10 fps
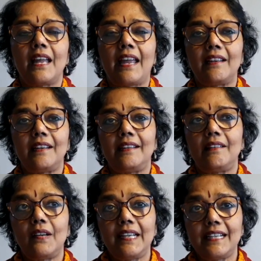And
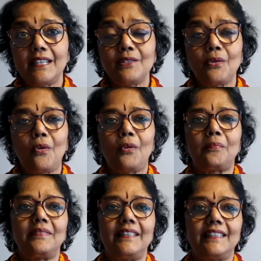let us
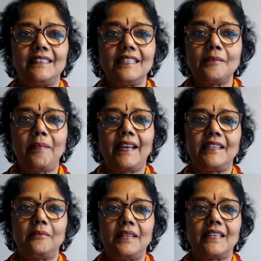hope that this
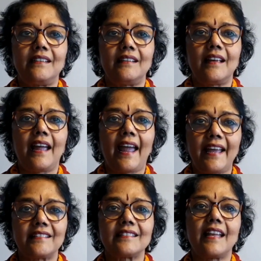pandemic
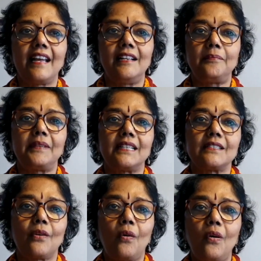has helped
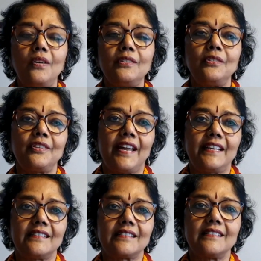us all to
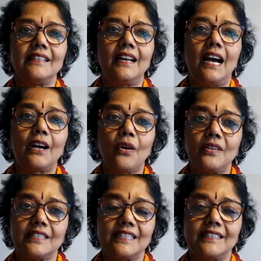raise a
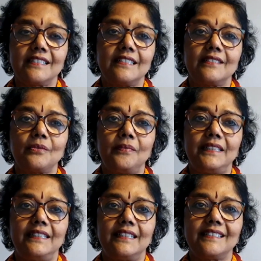consciousness
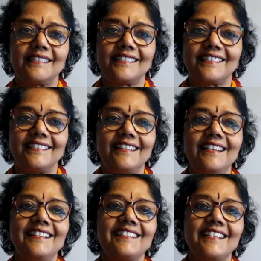within us.
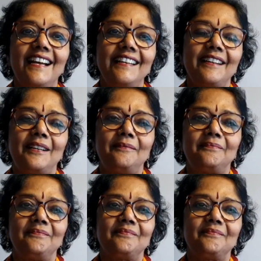Sai Ram.